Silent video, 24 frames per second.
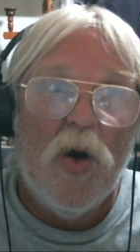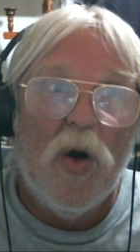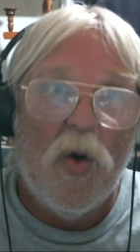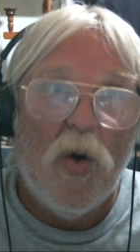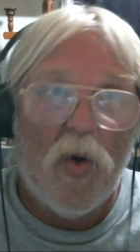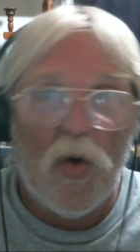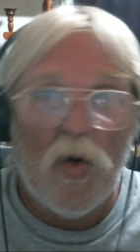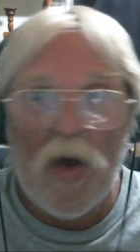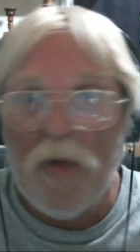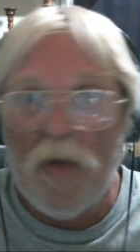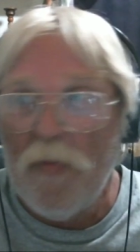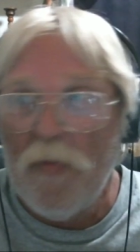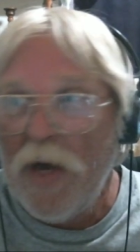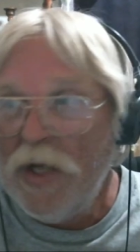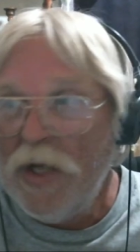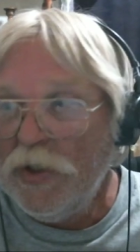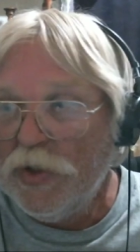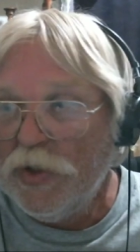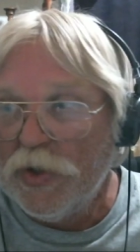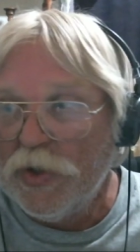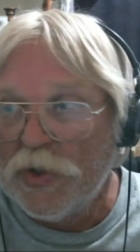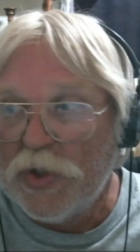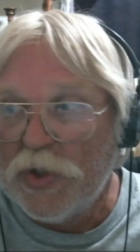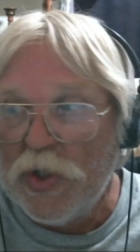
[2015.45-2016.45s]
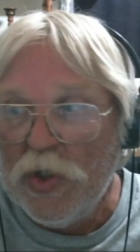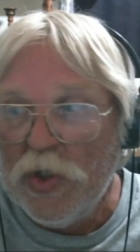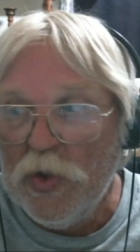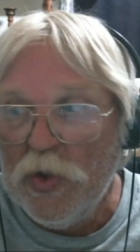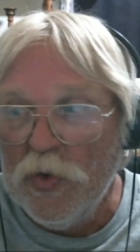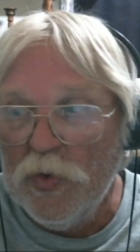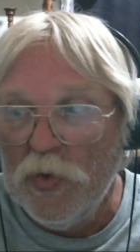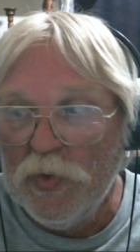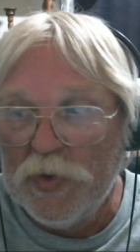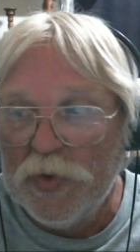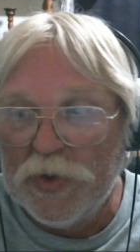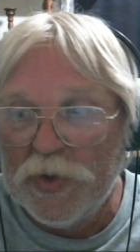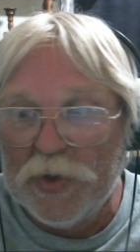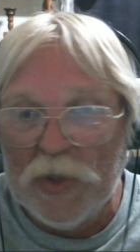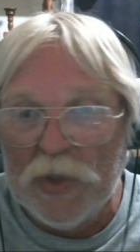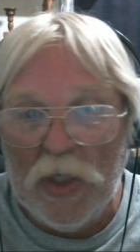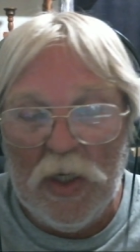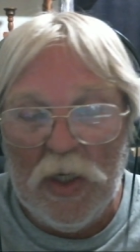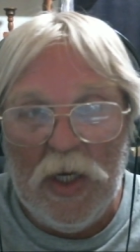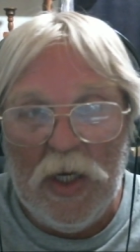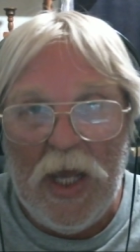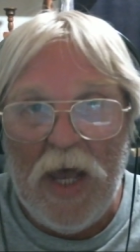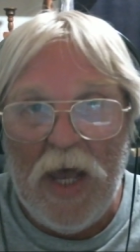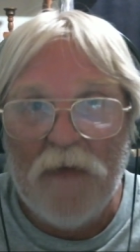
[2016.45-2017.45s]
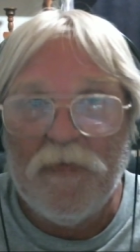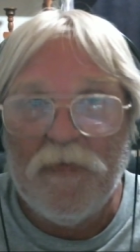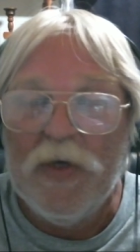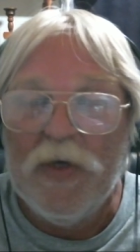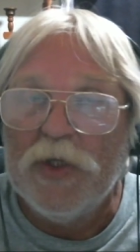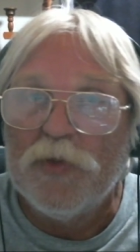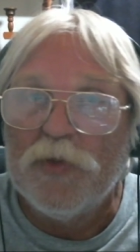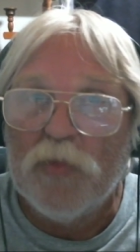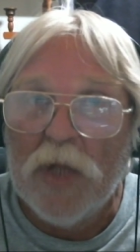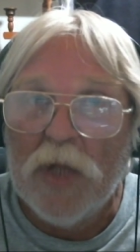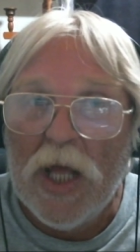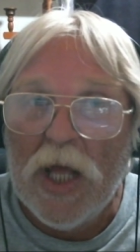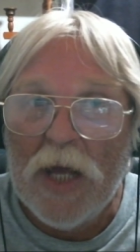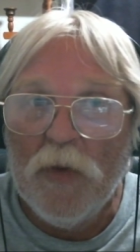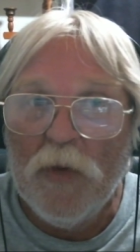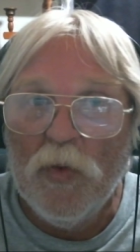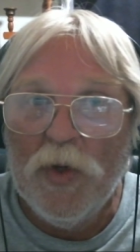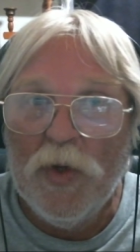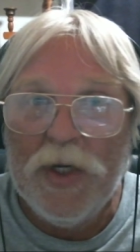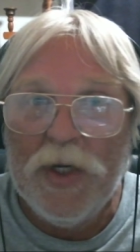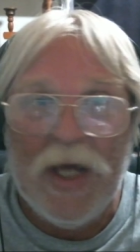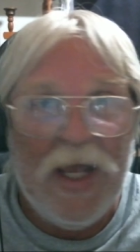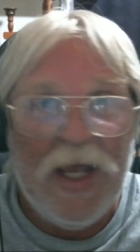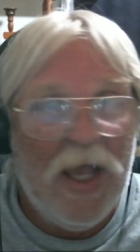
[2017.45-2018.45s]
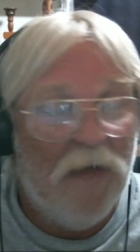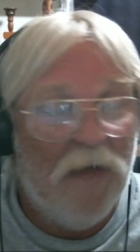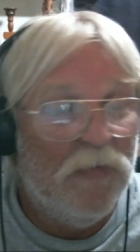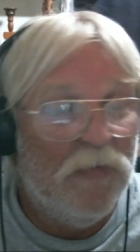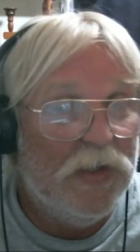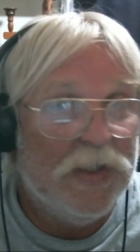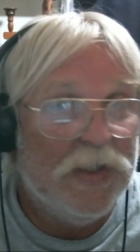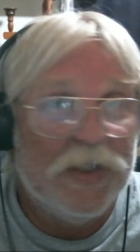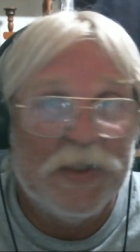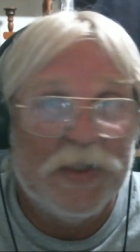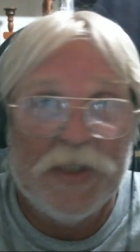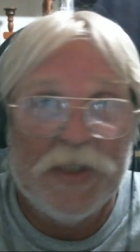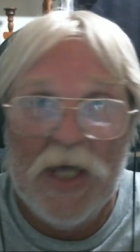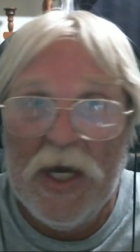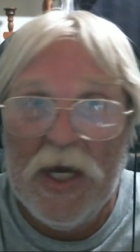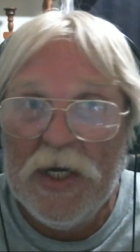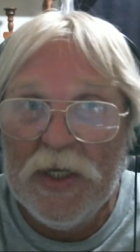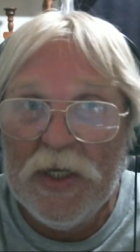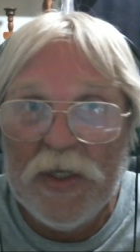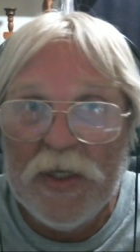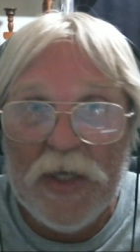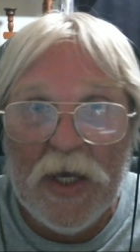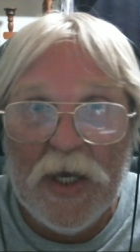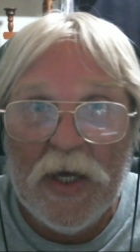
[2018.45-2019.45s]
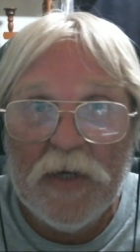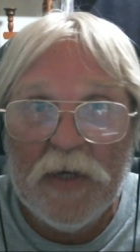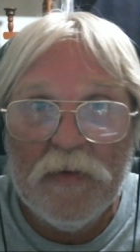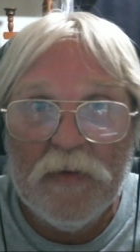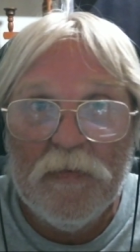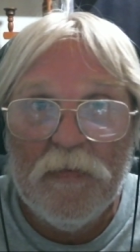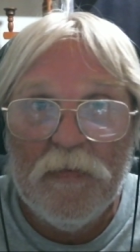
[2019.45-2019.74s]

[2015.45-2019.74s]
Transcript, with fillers: Or I might just use uh, half-inch plywood. I haven't decided yet.